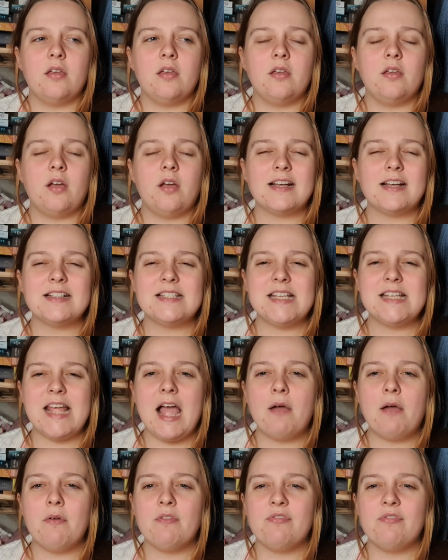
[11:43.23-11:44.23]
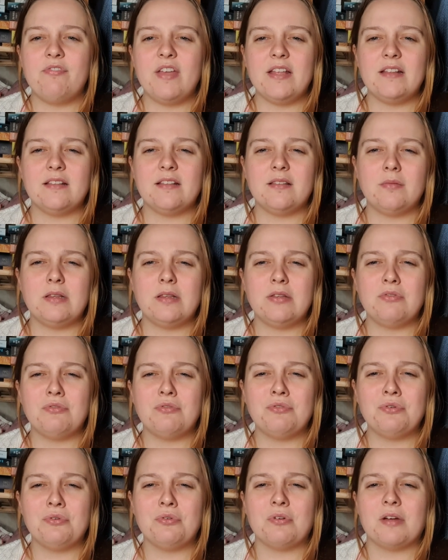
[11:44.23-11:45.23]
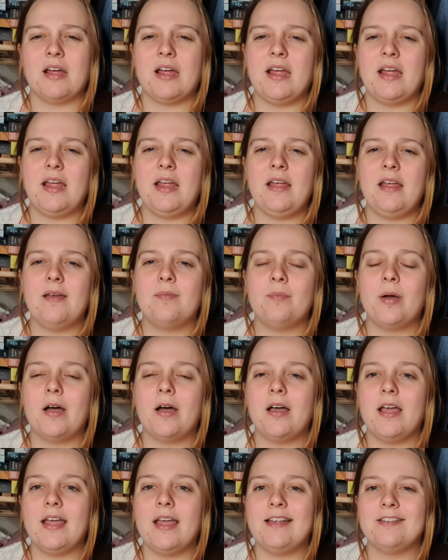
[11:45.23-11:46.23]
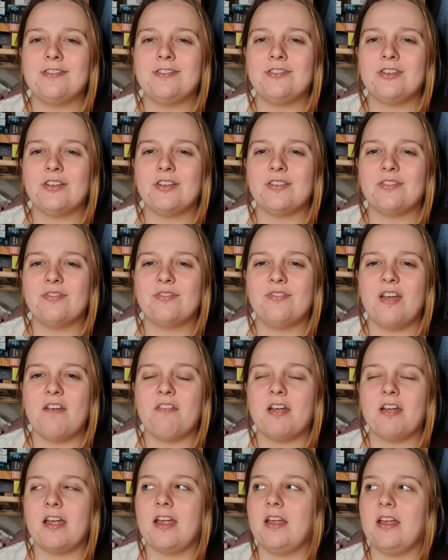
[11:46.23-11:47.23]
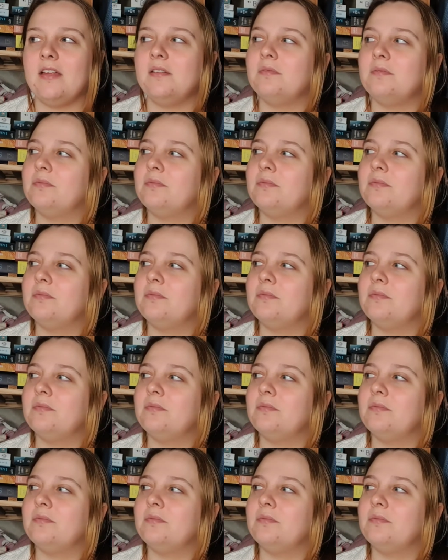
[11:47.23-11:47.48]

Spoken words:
I can see how it fits with the story, but it's just very